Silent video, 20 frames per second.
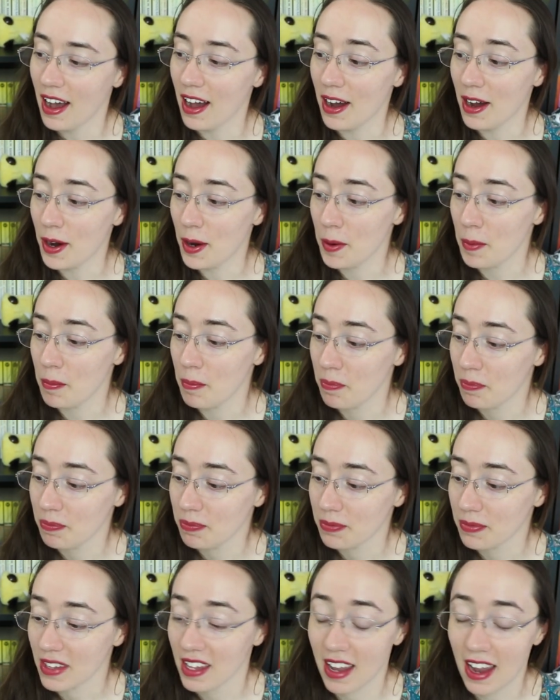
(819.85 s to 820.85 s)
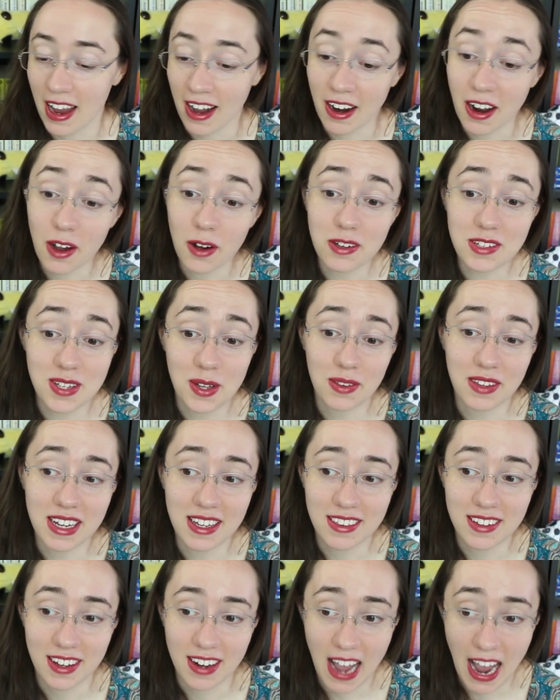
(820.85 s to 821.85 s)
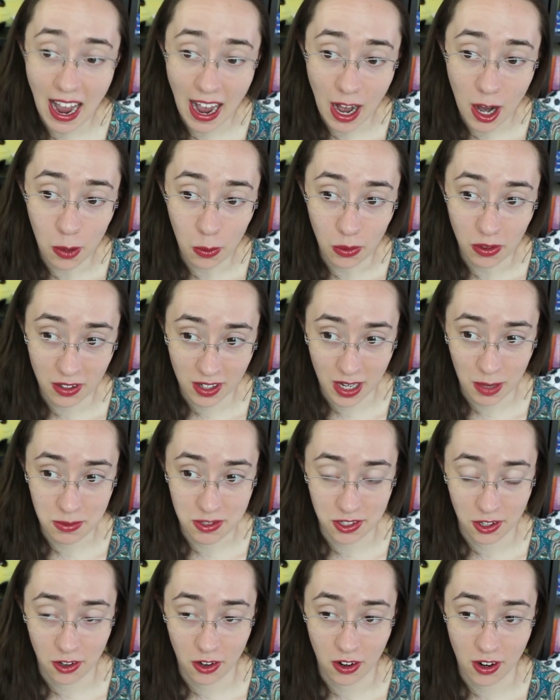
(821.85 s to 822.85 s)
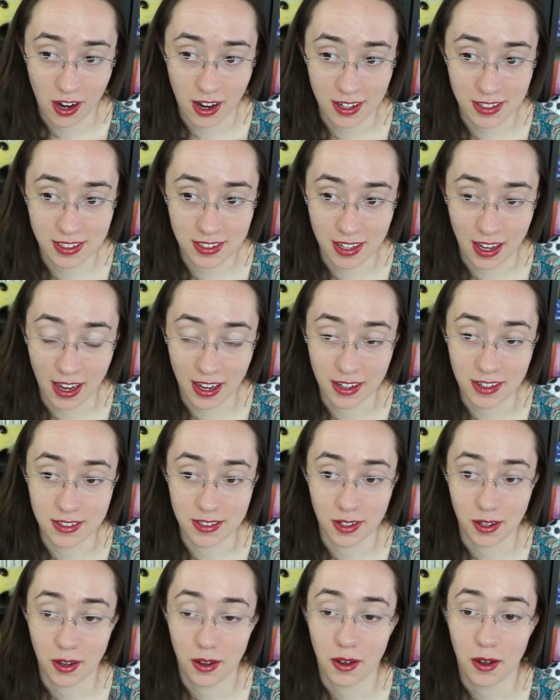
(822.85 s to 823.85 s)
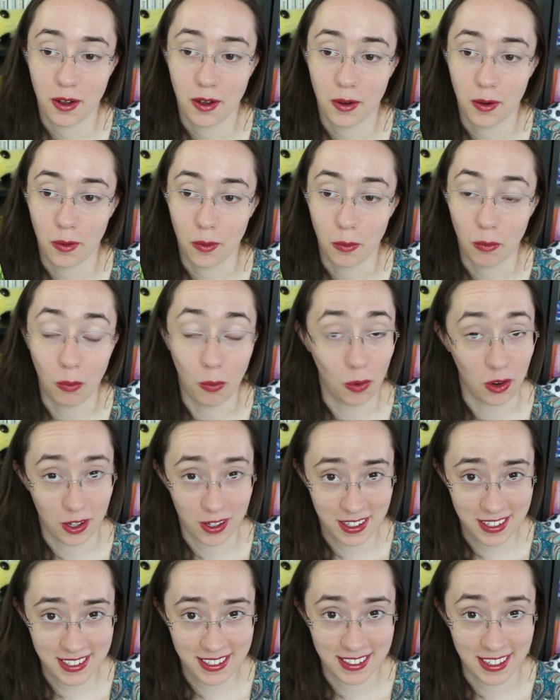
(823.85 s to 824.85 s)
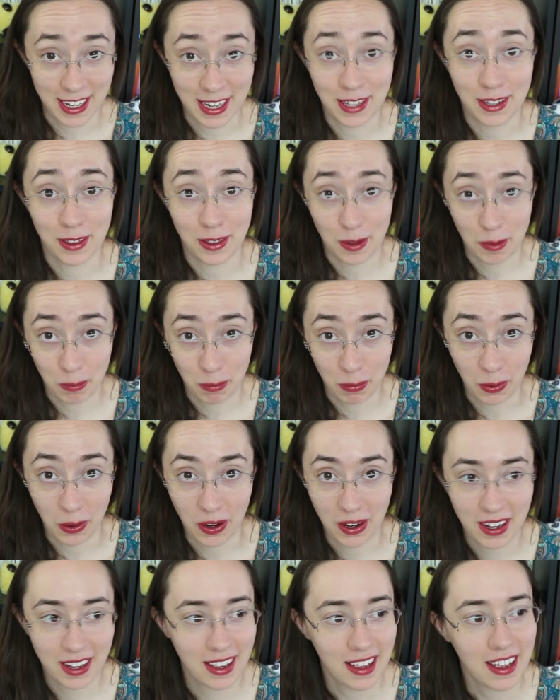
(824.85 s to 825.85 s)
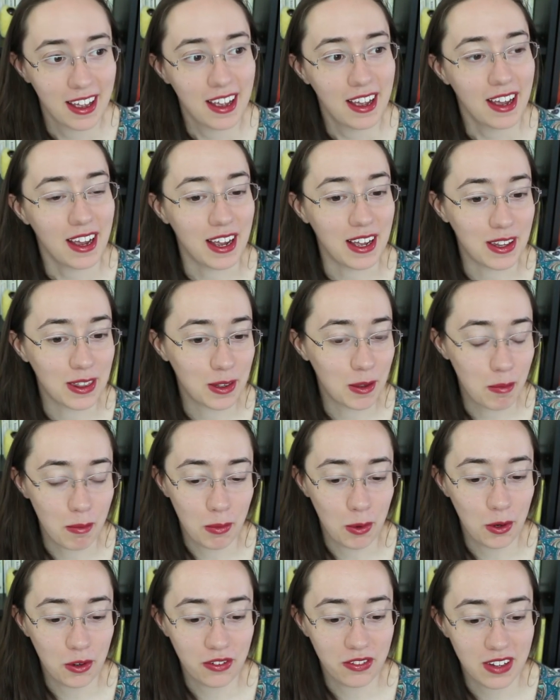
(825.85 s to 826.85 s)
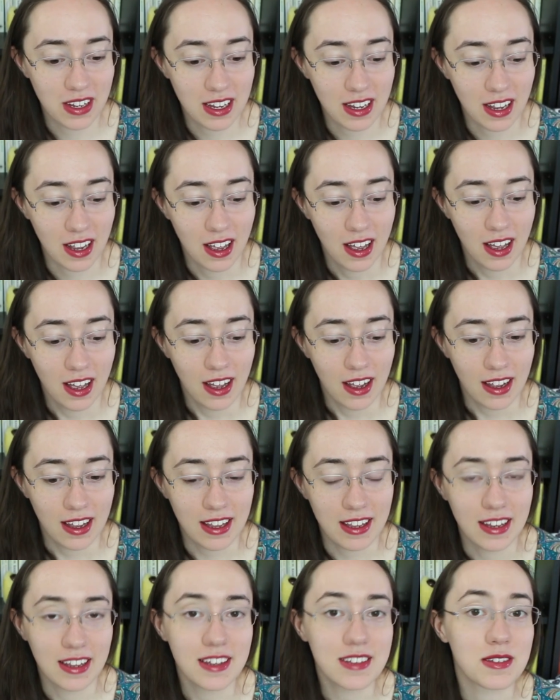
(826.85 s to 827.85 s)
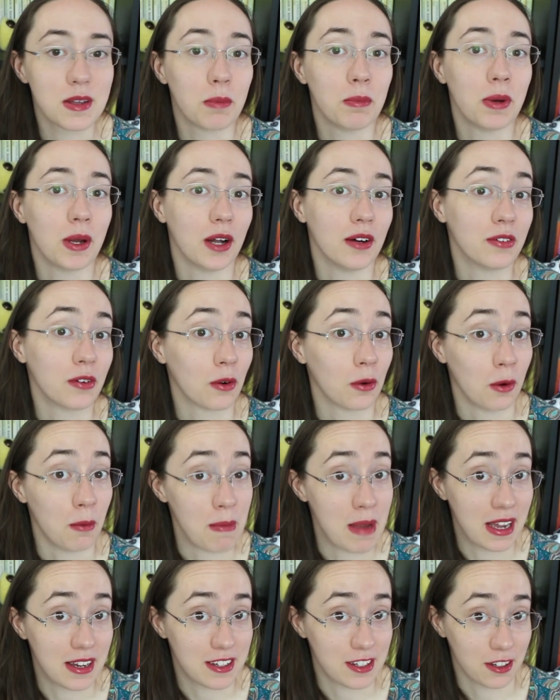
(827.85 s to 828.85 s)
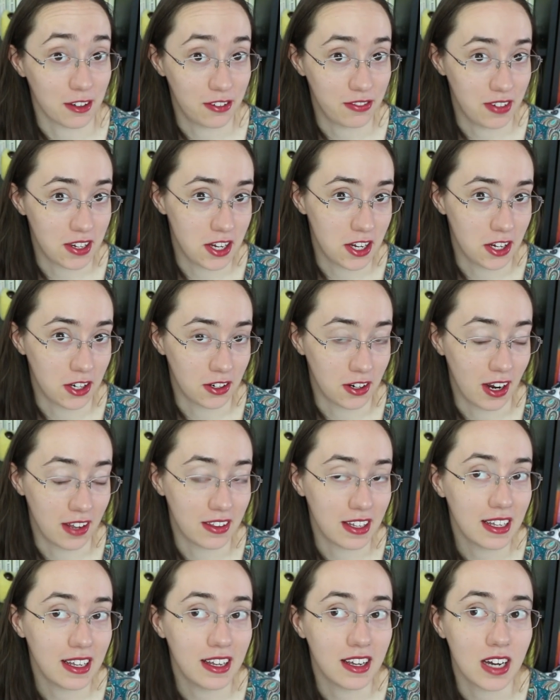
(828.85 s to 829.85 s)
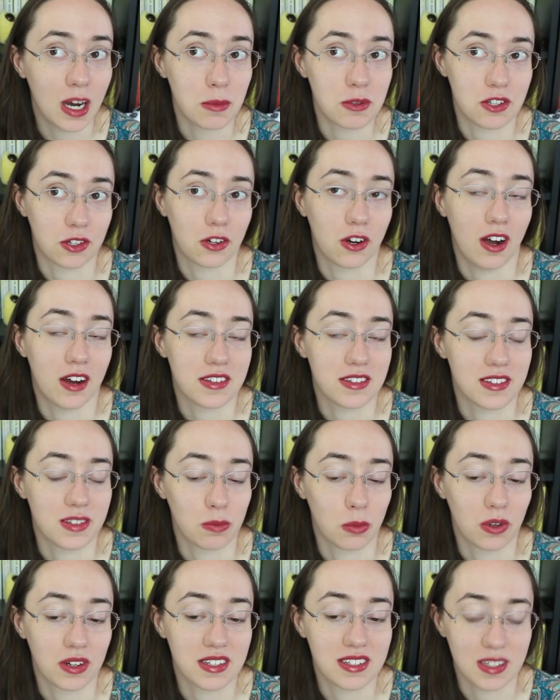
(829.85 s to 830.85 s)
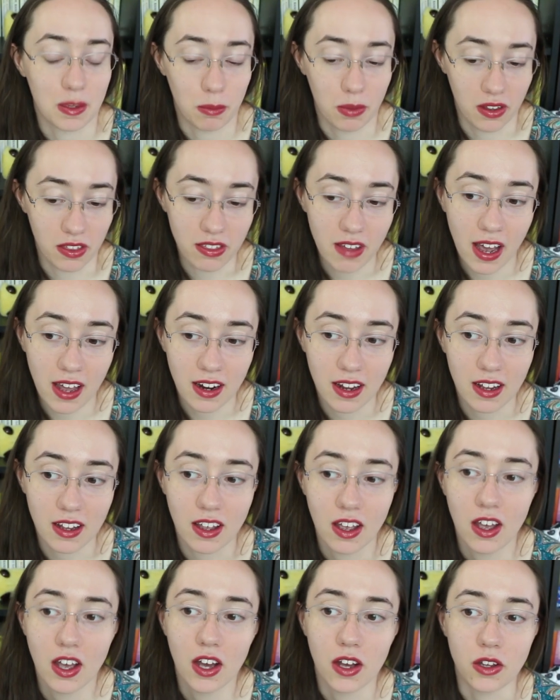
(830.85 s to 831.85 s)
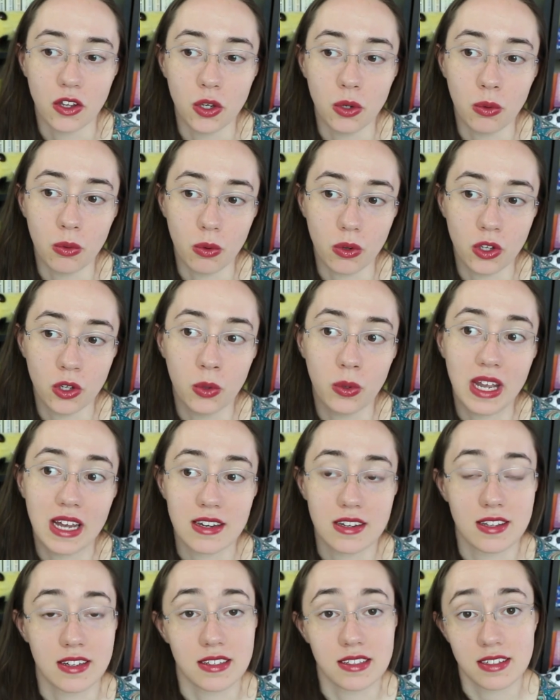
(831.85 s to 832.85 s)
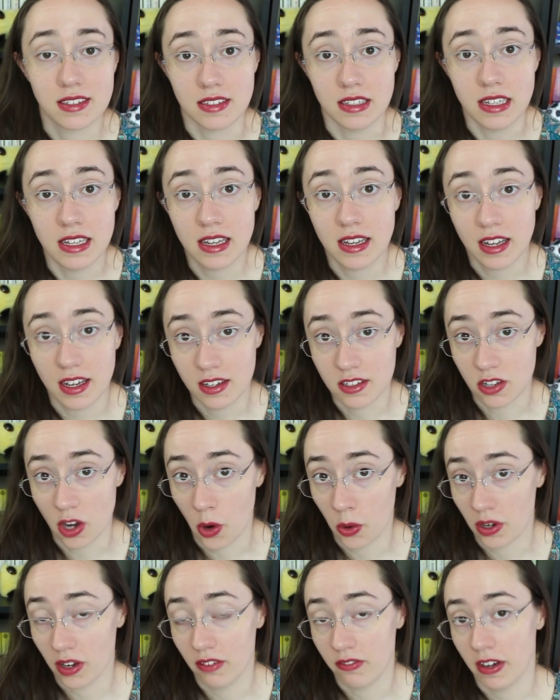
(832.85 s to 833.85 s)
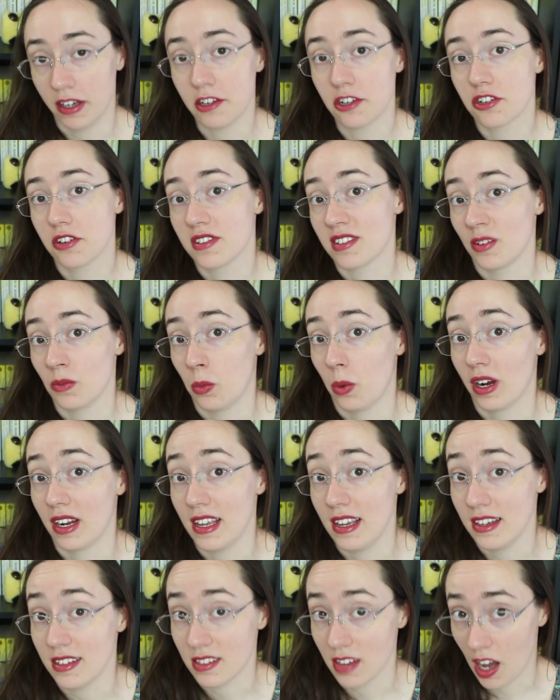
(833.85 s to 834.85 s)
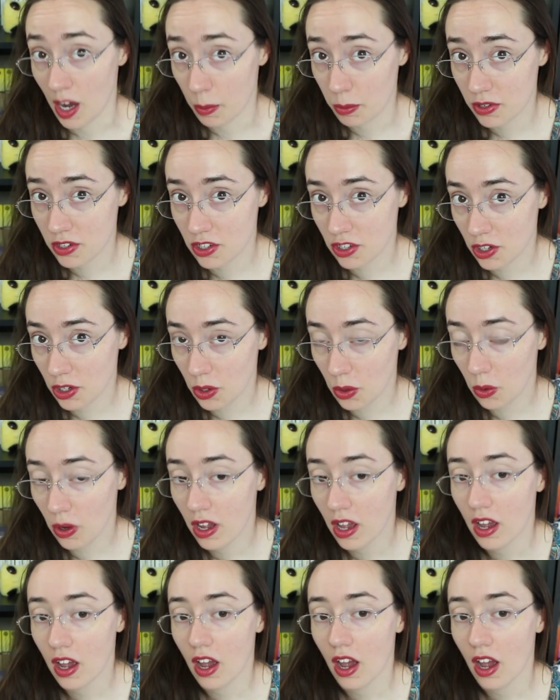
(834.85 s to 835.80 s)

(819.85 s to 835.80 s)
Um, and I also think that Howl comes across as worse in the book. In the movie, he is a bit of a romantic figure. I think he comes across as more sympathetic. You you get to see his own adventures and what he's up to